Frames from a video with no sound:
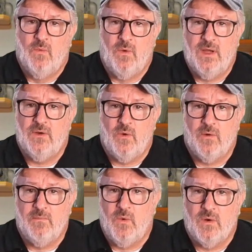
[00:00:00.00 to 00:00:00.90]
one
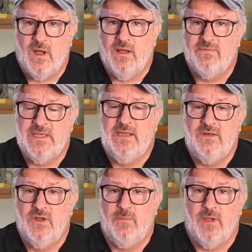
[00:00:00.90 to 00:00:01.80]
or more of the
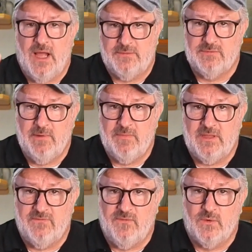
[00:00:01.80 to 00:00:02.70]
noble hops. Remember,
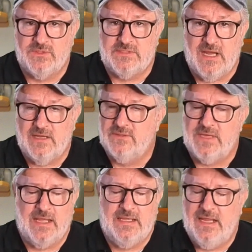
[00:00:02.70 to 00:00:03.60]
there are four
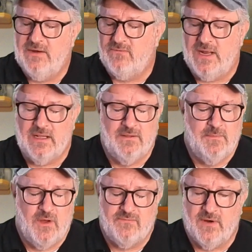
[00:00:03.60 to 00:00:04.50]
styles. I can't rattle
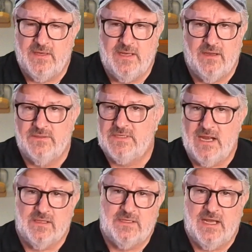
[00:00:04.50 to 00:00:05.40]
them off right now. There's
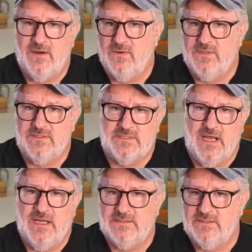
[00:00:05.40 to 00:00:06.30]
Hallertauer, there's
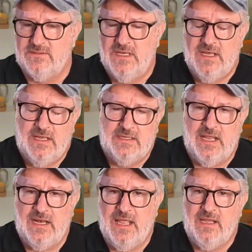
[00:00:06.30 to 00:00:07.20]
Satz, there's
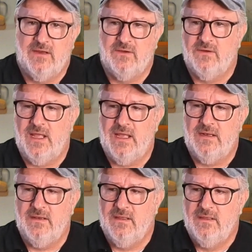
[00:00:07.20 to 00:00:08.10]
Tettnanger,
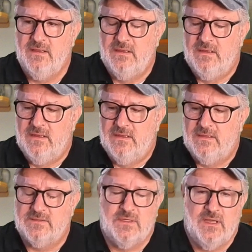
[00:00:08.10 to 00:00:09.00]
and
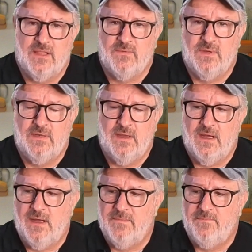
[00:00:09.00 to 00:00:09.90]
there's another one.
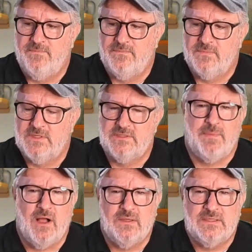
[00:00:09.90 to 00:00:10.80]

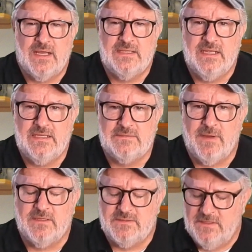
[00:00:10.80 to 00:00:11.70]
Spalt, I think,
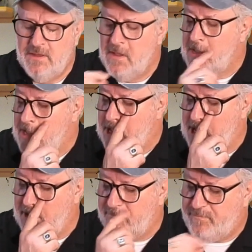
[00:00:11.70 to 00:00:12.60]
Spalt's,
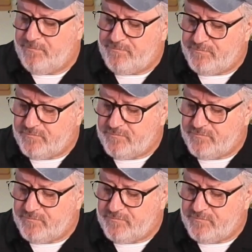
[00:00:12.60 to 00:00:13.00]
of